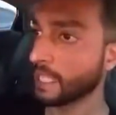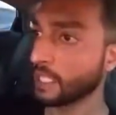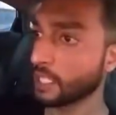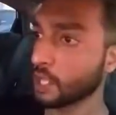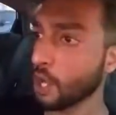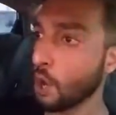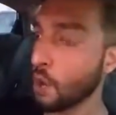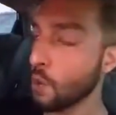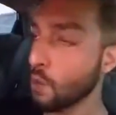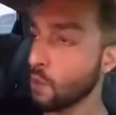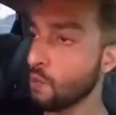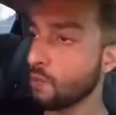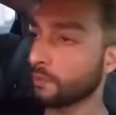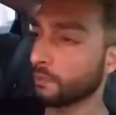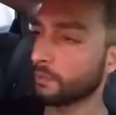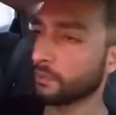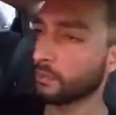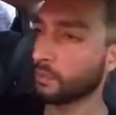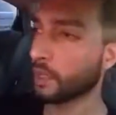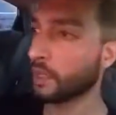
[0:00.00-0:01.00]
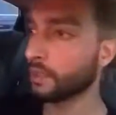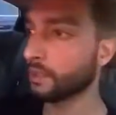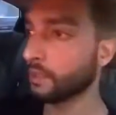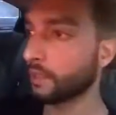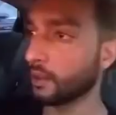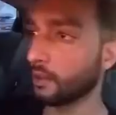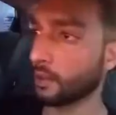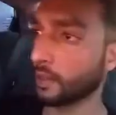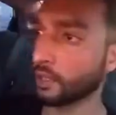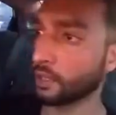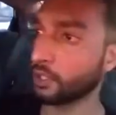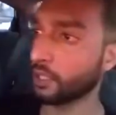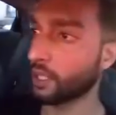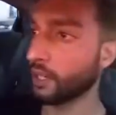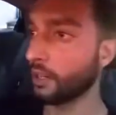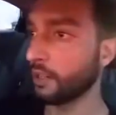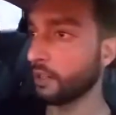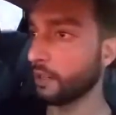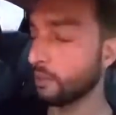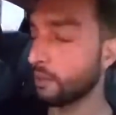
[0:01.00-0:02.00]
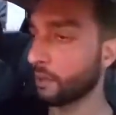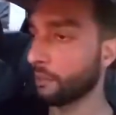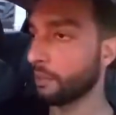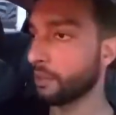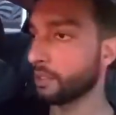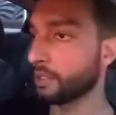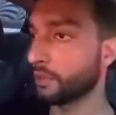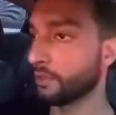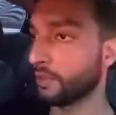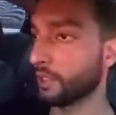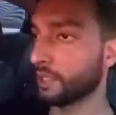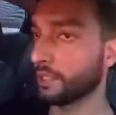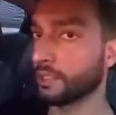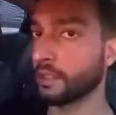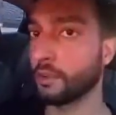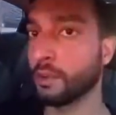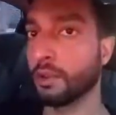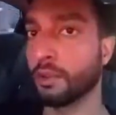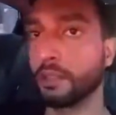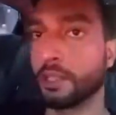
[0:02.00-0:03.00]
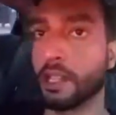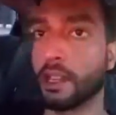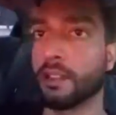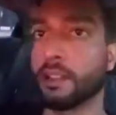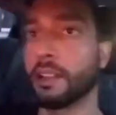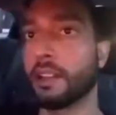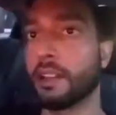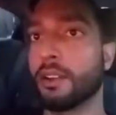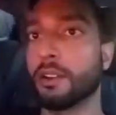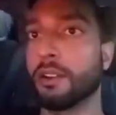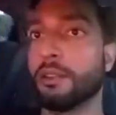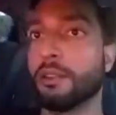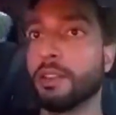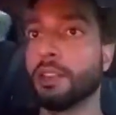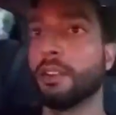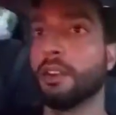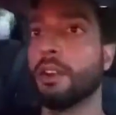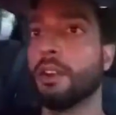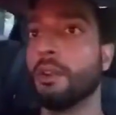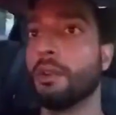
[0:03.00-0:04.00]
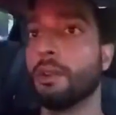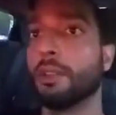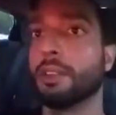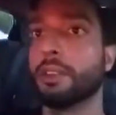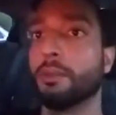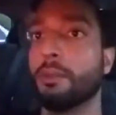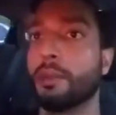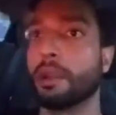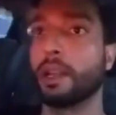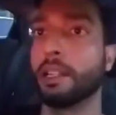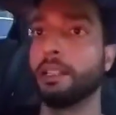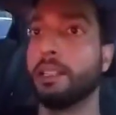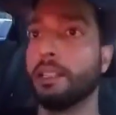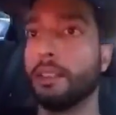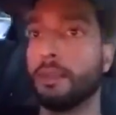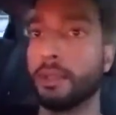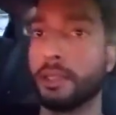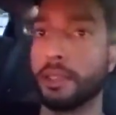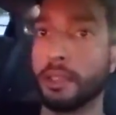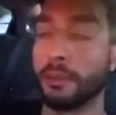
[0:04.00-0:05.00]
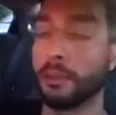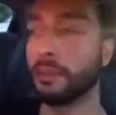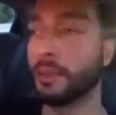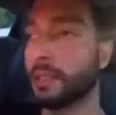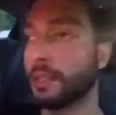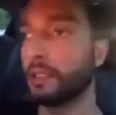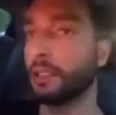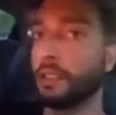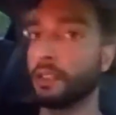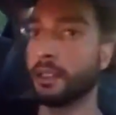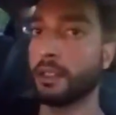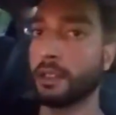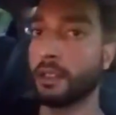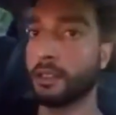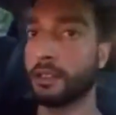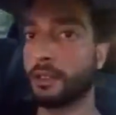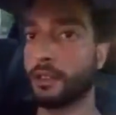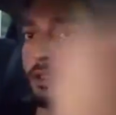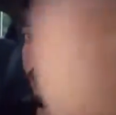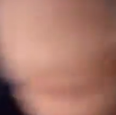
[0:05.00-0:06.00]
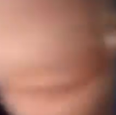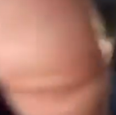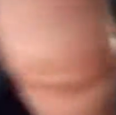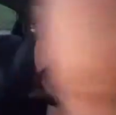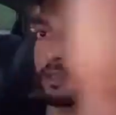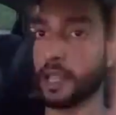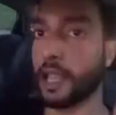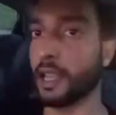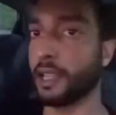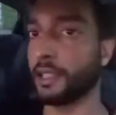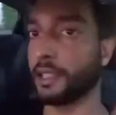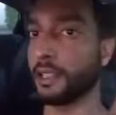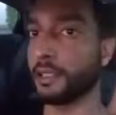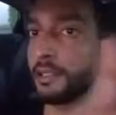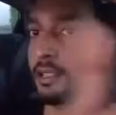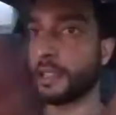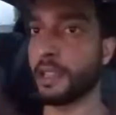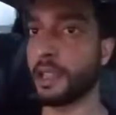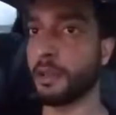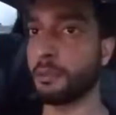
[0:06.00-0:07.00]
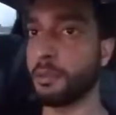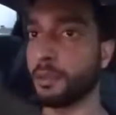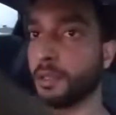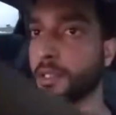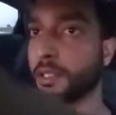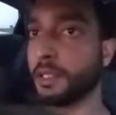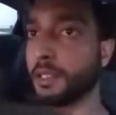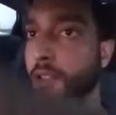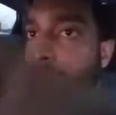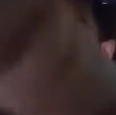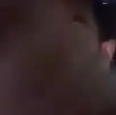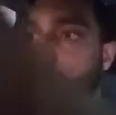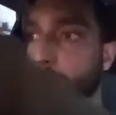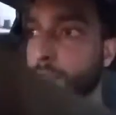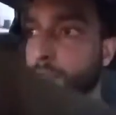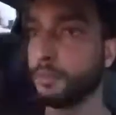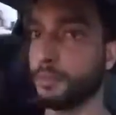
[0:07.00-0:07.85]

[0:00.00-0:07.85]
So what else did I want to share? There were a bunch of things I wrote down. I don't even know what I did with them. So I guess I can't pull it up